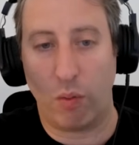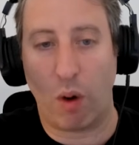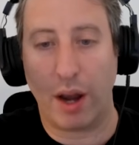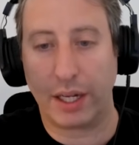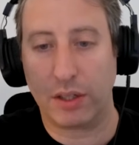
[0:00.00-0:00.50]

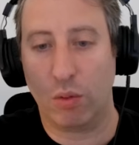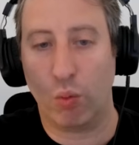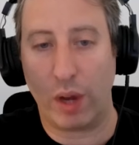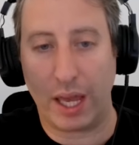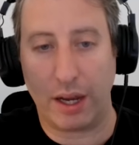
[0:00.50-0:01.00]
Wanting to
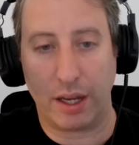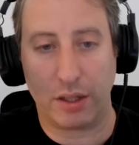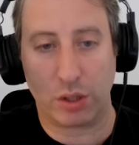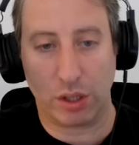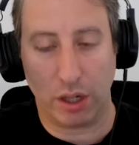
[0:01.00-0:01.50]
win
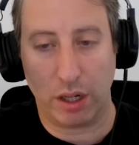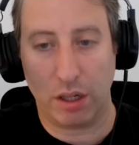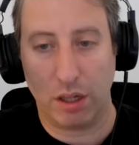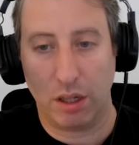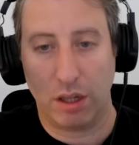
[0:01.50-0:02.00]
is
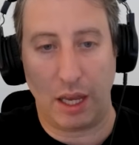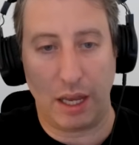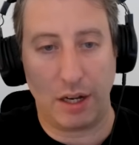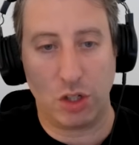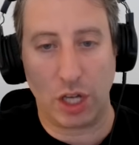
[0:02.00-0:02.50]
good
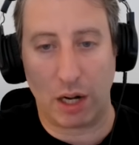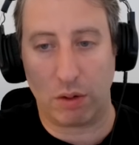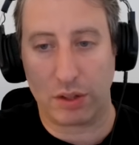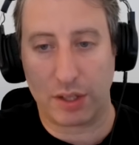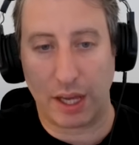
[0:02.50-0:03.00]
in a
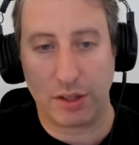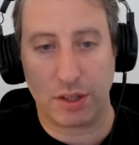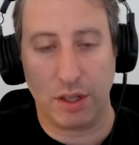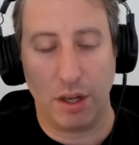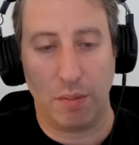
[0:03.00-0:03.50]
general
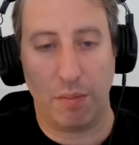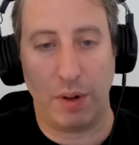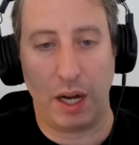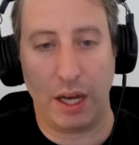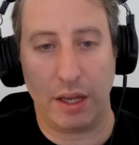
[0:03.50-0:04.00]
sense,
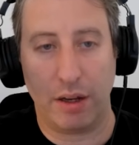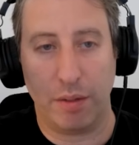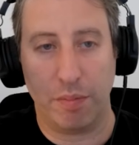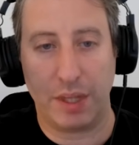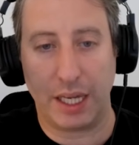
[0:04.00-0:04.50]
but
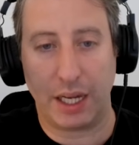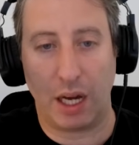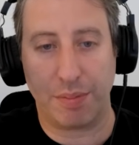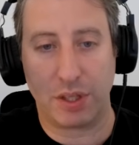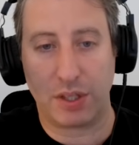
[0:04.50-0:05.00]
being
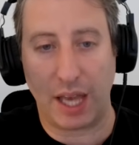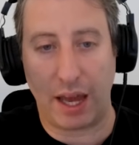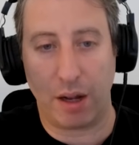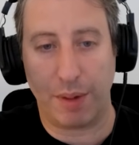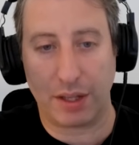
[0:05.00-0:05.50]

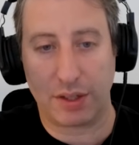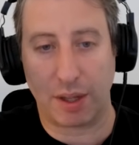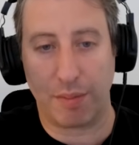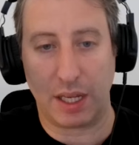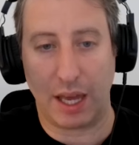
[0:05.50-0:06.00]
upset about
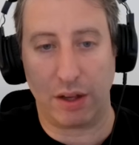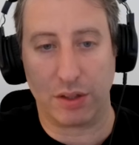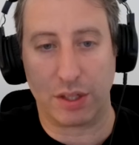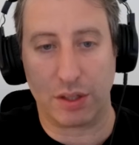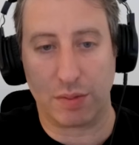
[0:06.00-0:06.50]
somebody
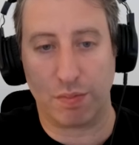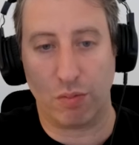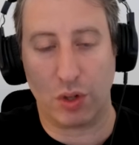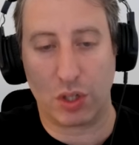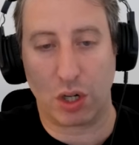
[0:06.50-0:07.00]
else's
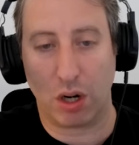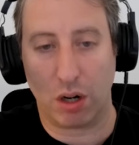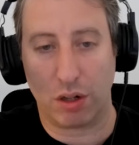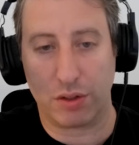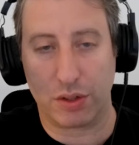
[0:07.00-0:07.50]

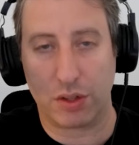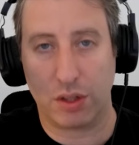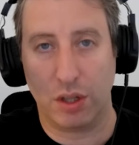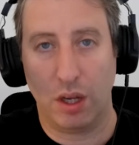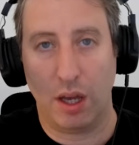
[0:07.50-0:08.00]

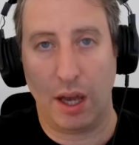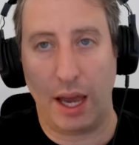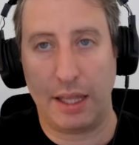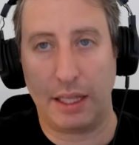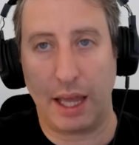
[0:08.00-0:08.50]
returns,
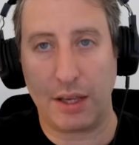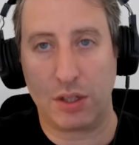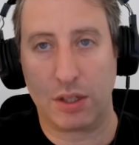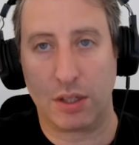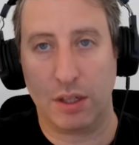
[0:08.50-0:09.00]

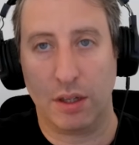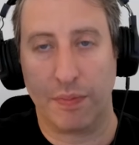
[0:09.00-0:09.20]
unless